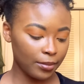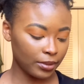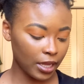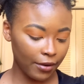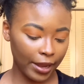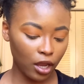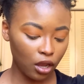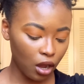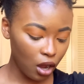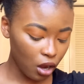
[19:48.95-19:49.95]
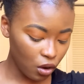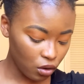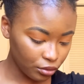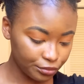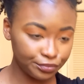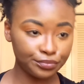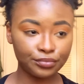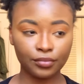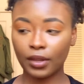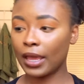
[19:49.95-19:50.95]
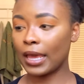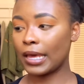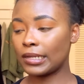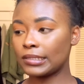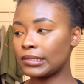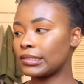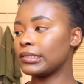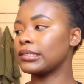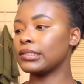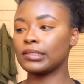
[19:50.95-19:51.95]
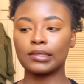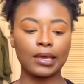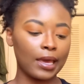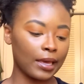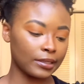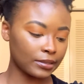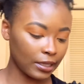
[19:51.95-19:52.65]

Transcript: There I go. And. Okay,